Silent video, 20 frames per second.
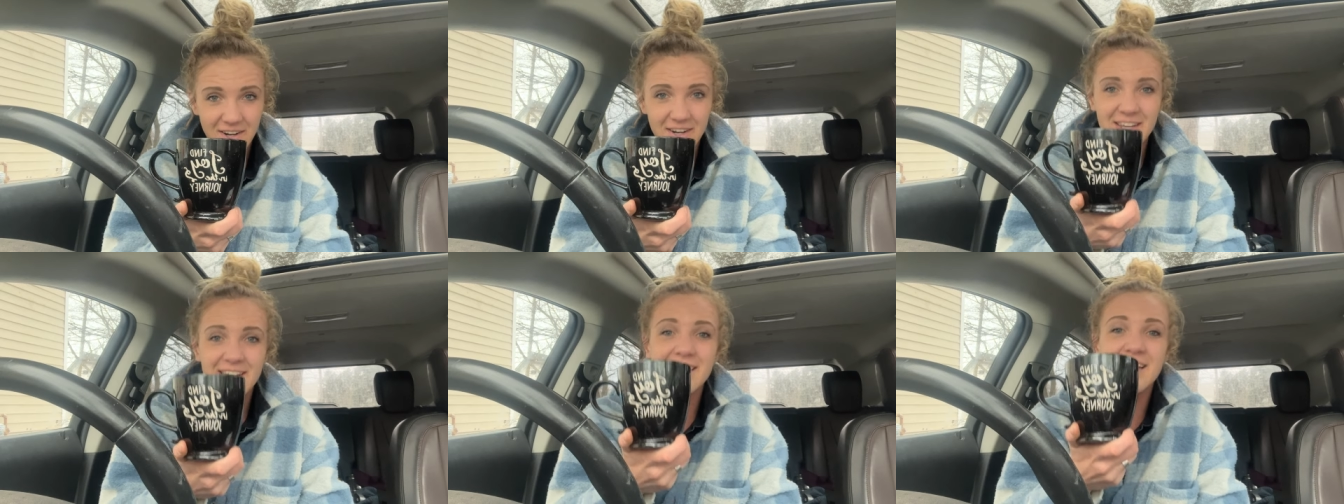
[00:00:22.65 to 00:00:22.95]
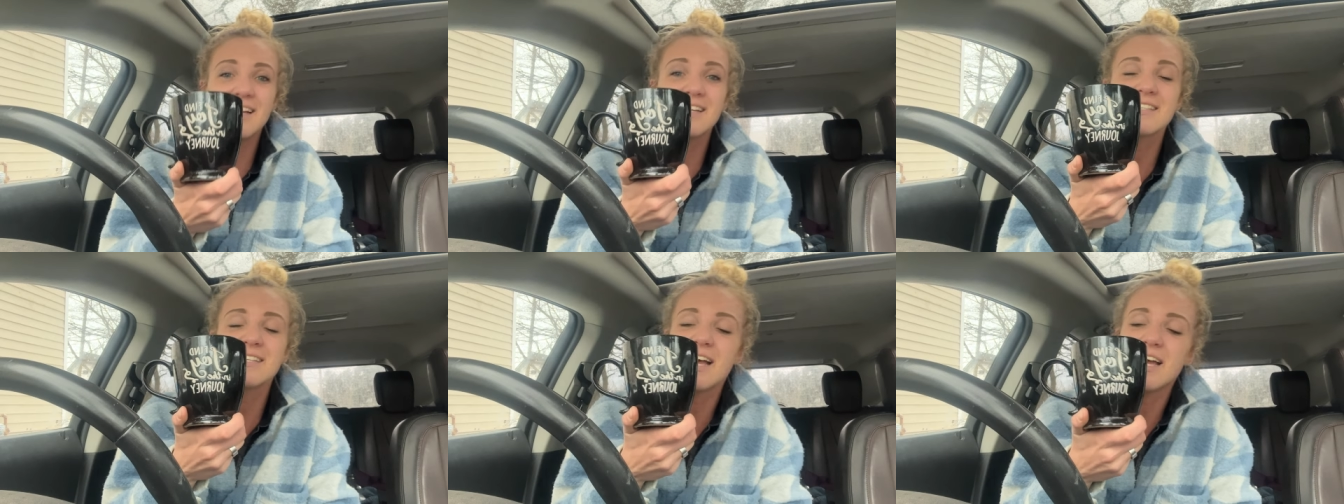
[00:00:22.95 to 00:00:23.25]

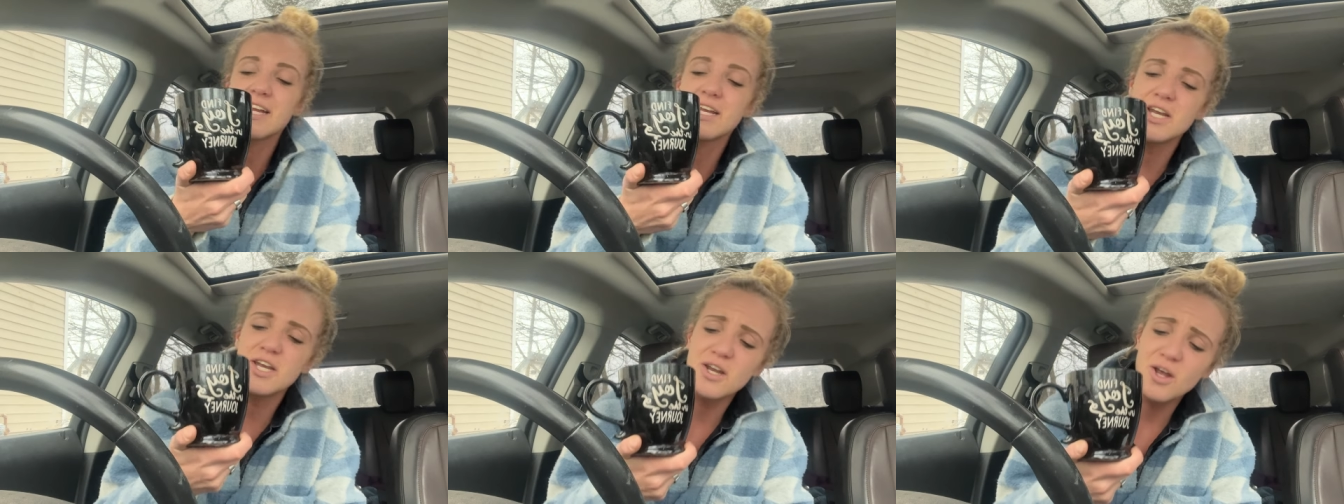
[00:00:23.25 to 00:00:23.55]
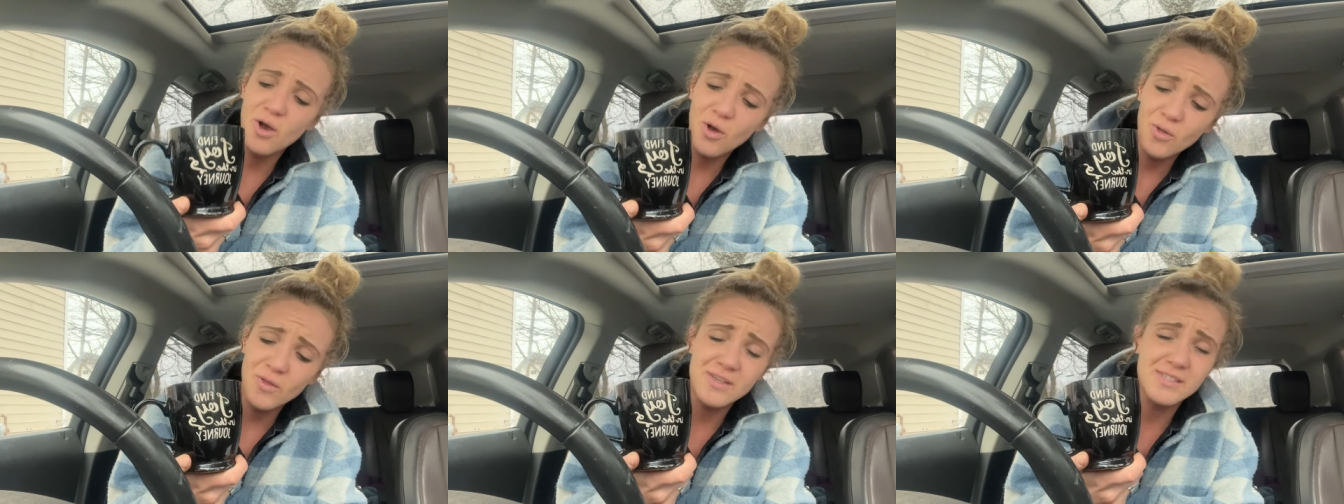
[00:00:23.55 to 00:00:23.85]
Yes, I
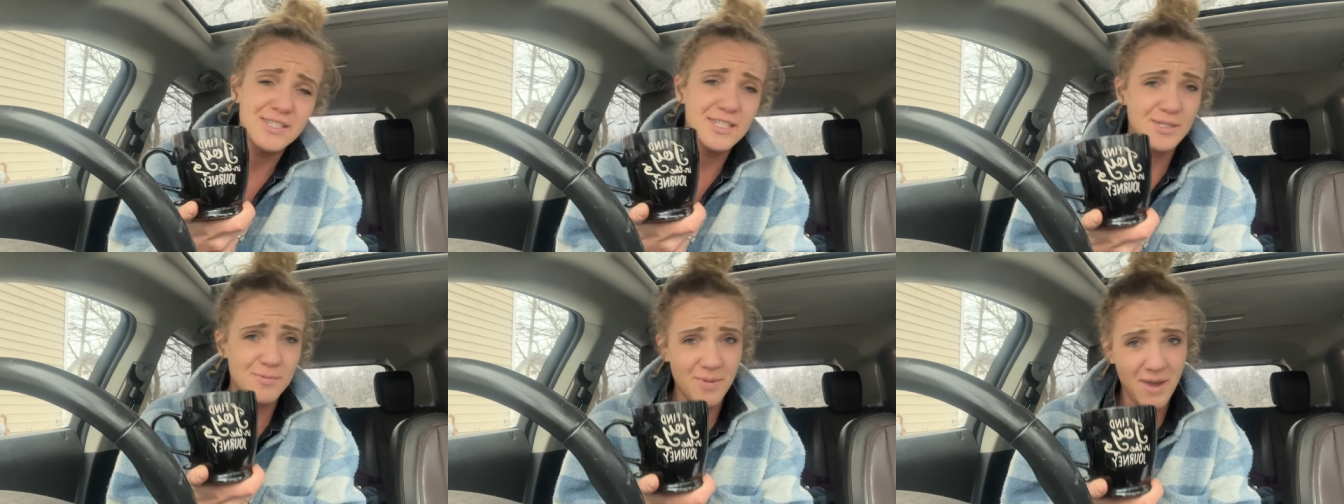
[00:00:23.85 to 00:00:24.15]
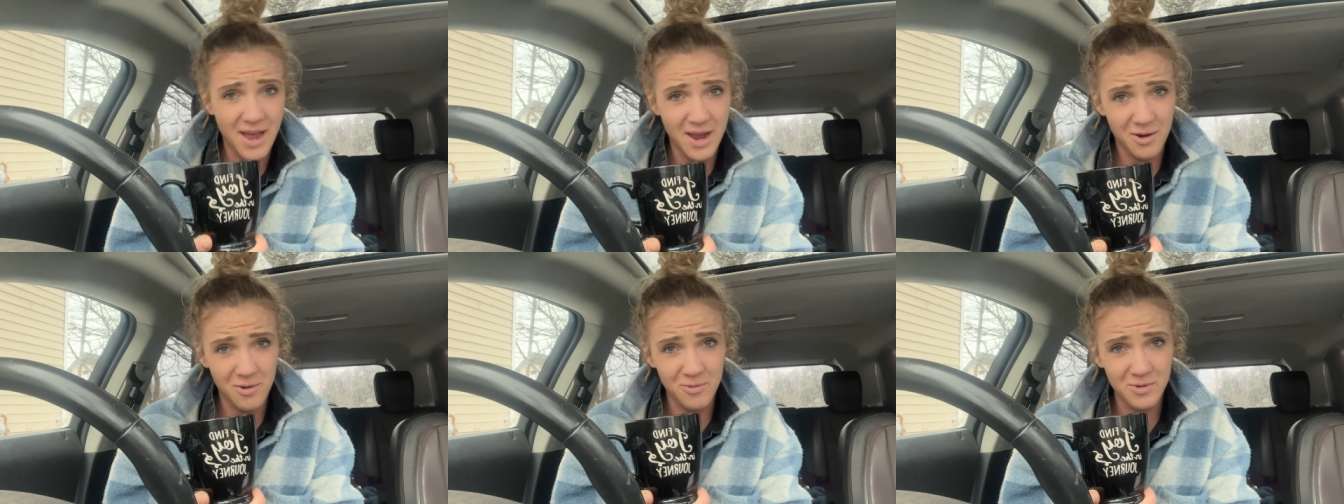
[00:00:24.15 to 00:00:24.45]
know this is
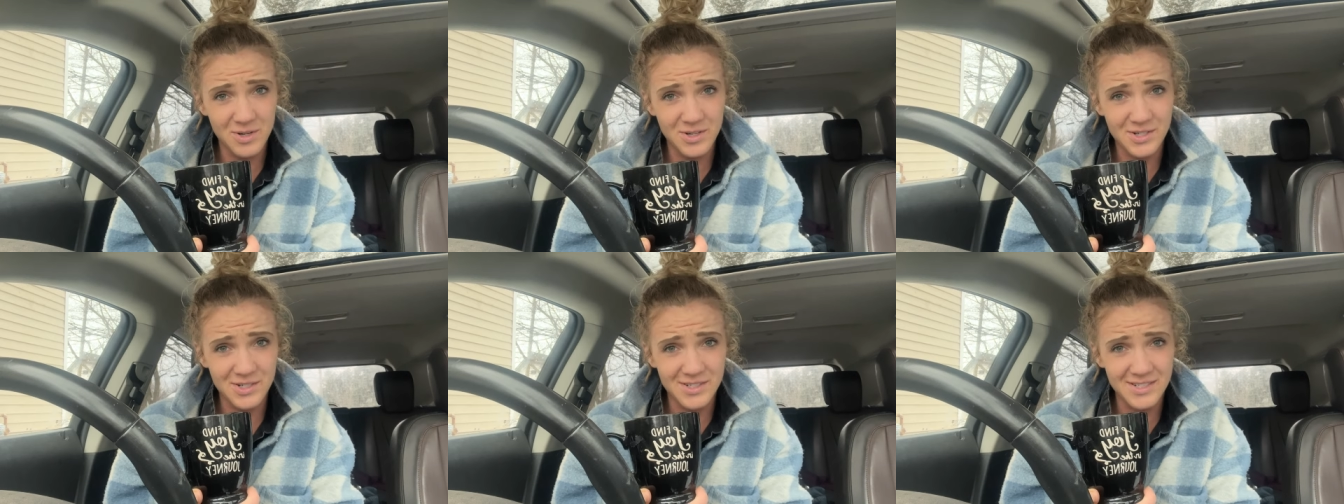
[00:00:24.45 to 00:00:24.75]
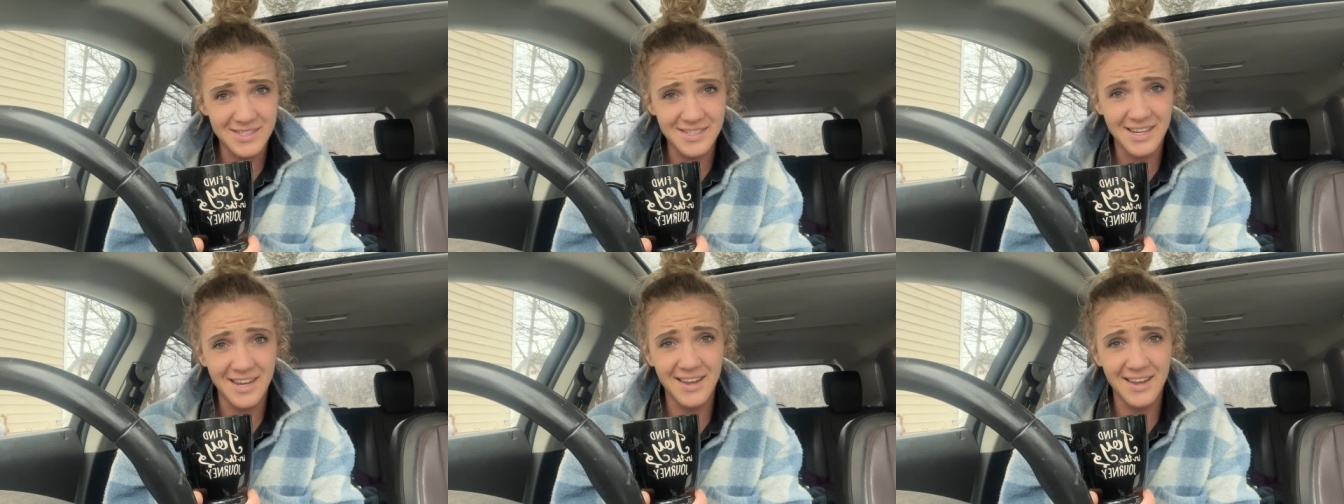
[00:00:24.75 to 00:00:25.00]
backwards,